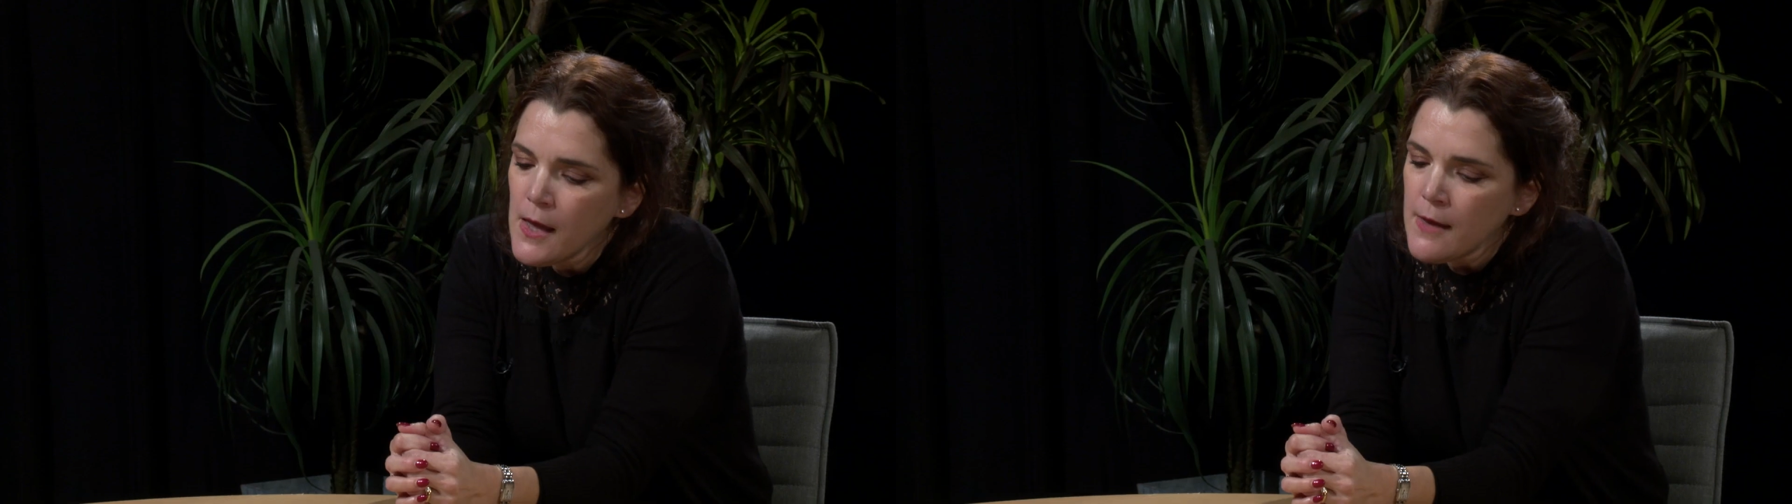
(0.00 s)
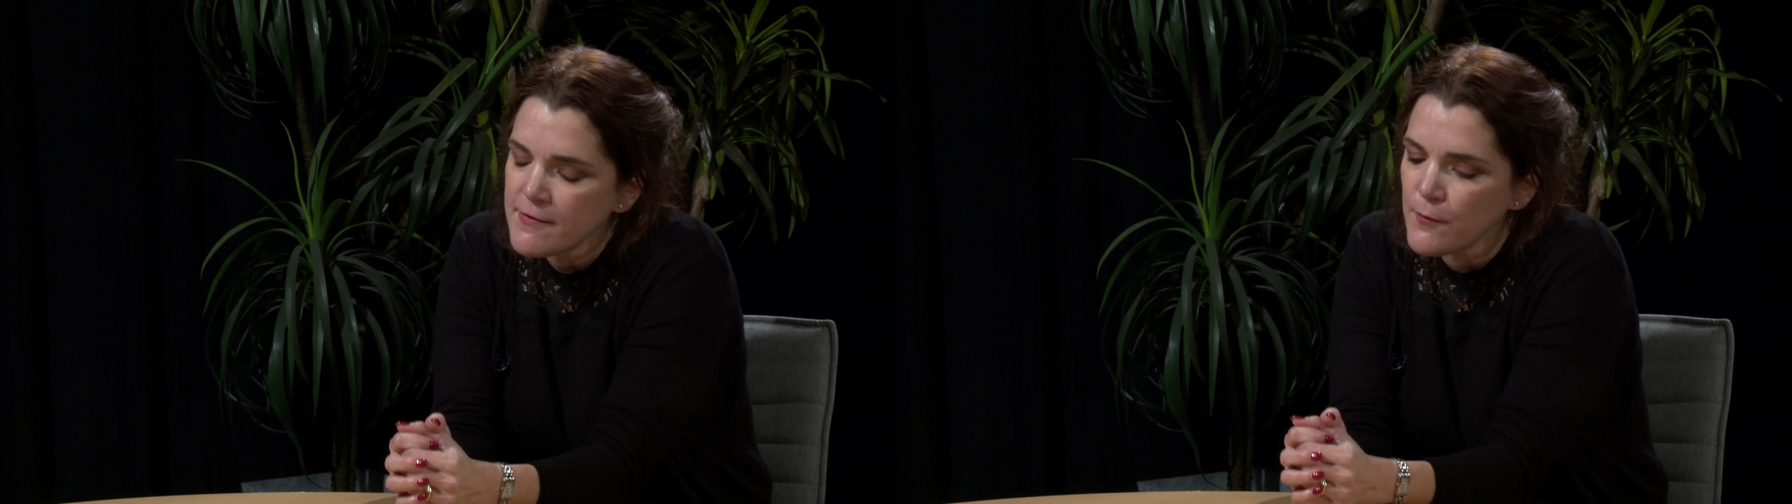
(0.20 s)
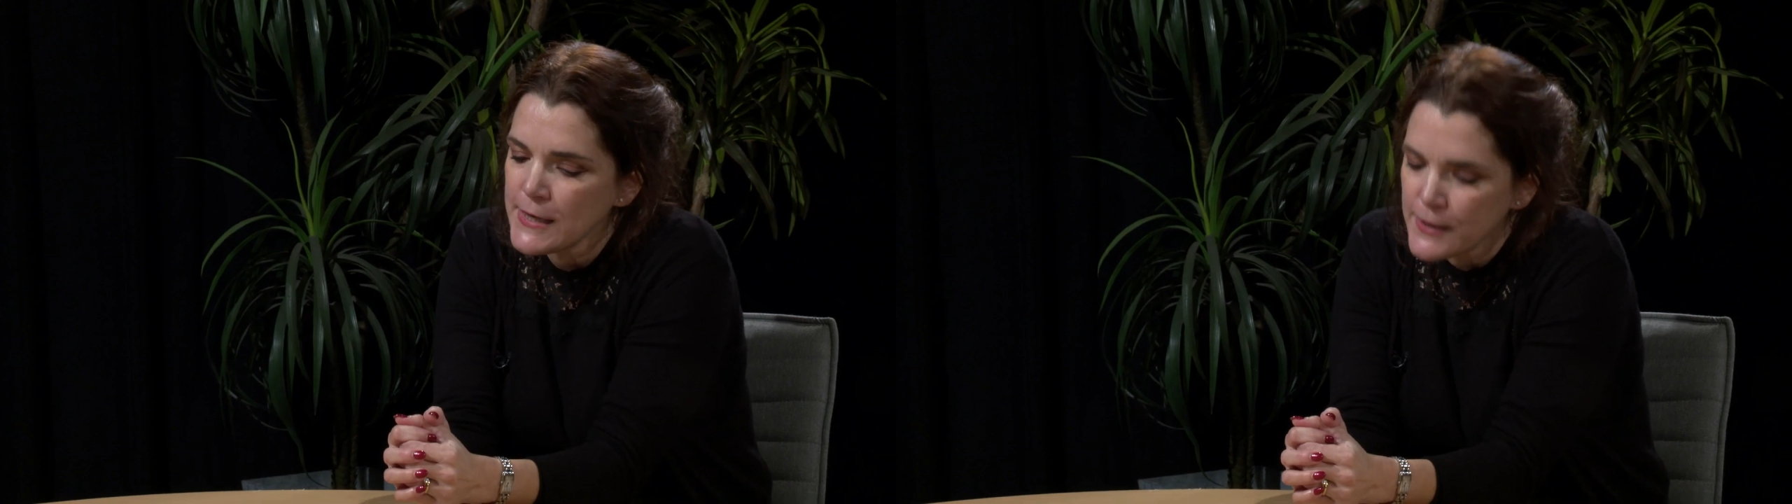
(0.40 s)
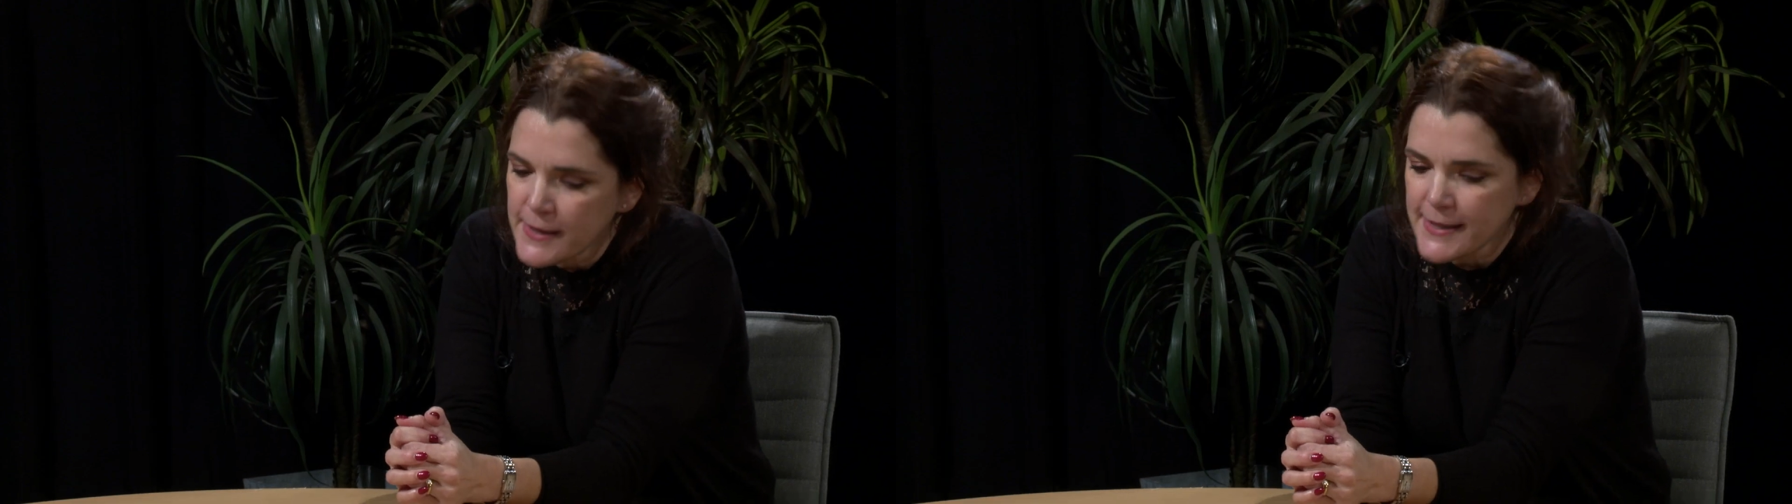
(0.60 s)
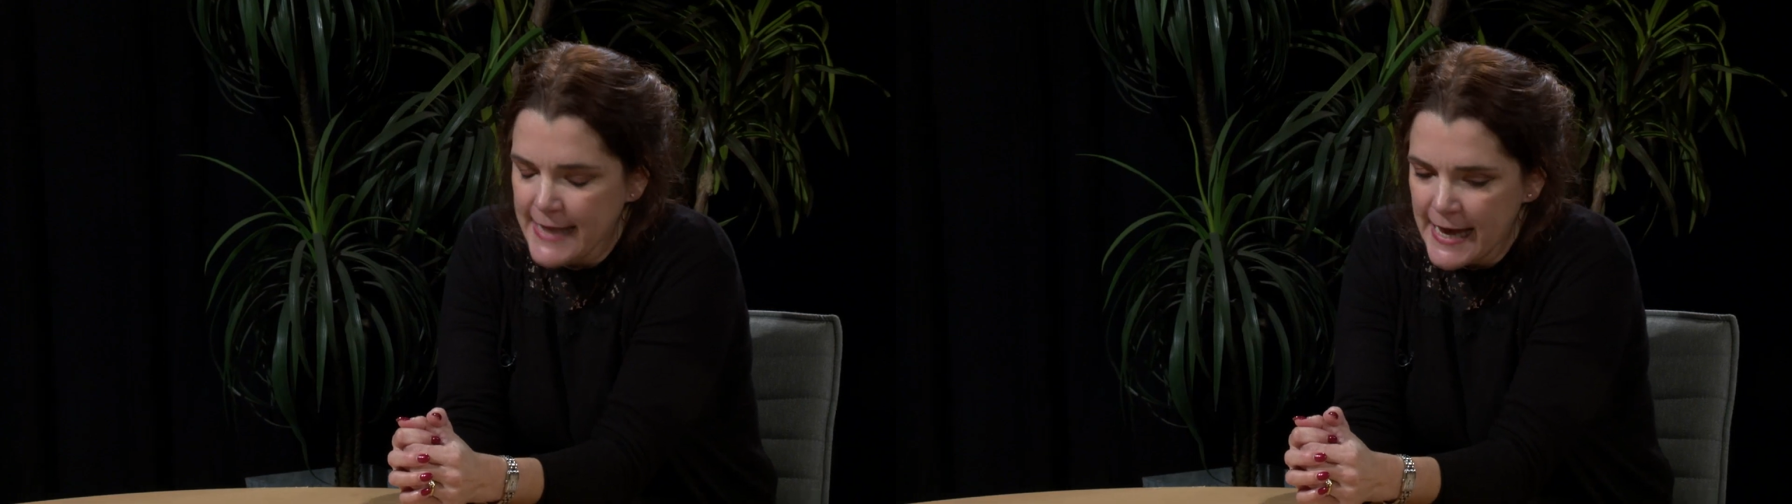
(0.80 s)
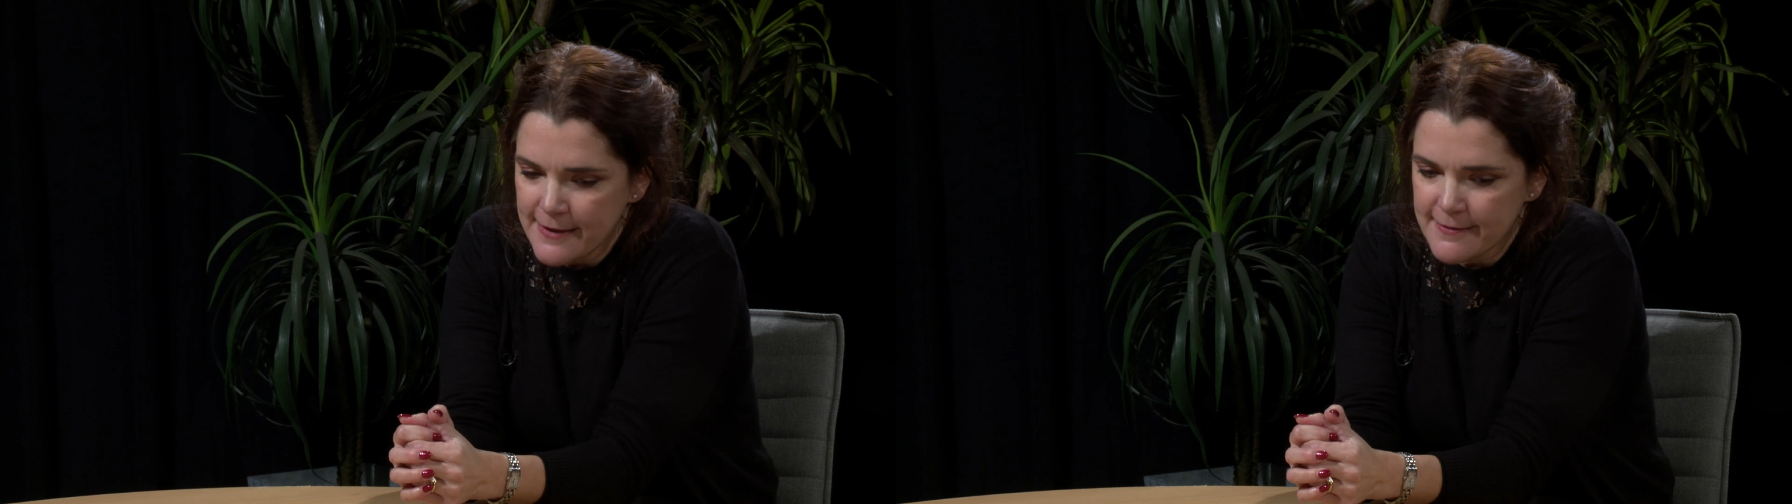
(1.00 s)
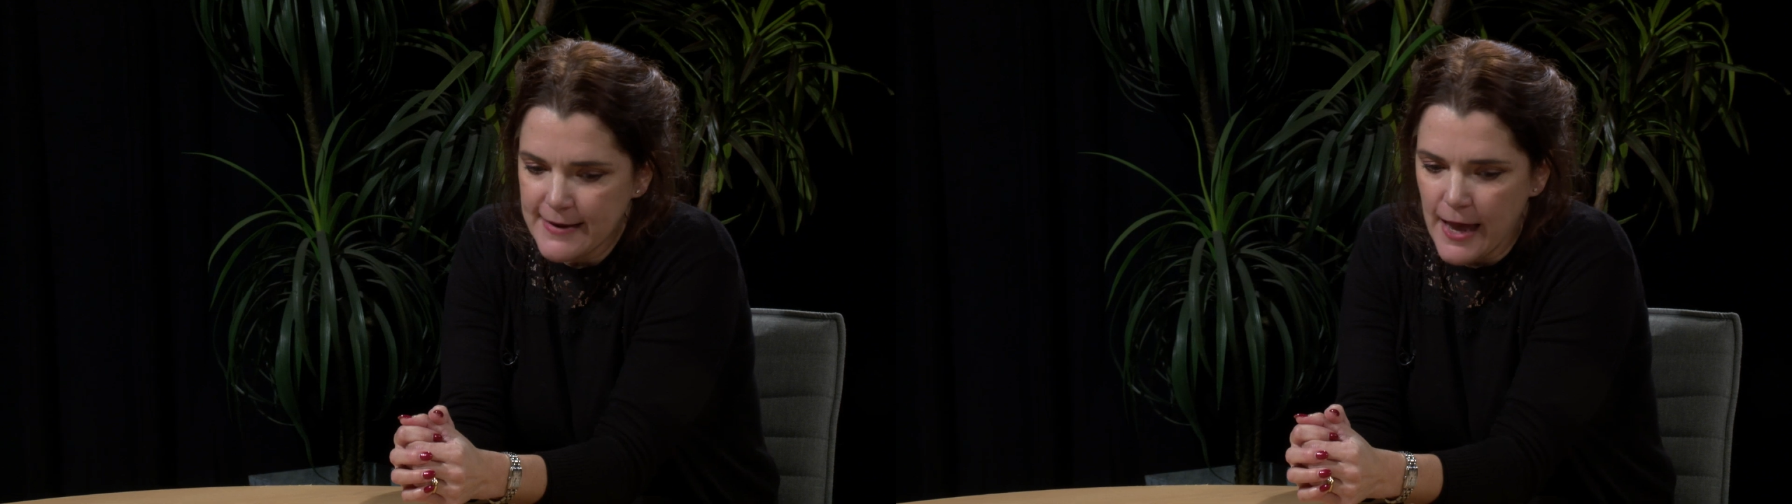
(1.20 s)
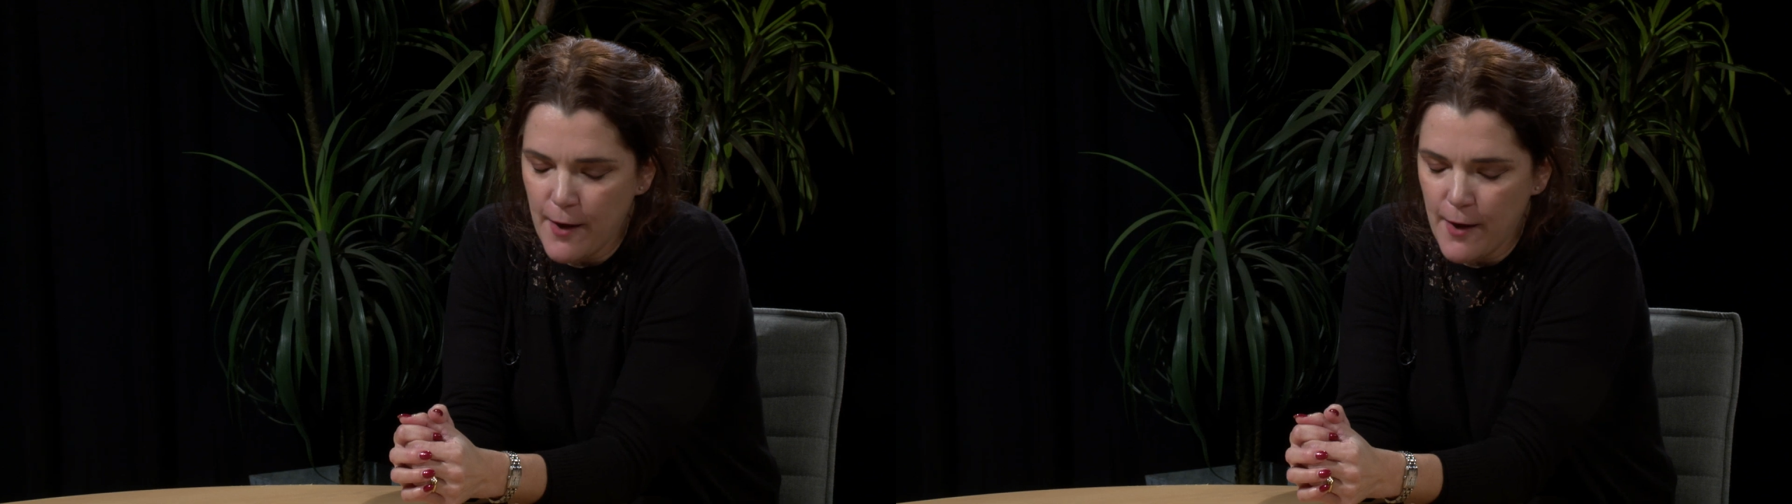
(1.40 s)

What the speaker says: So we look at that.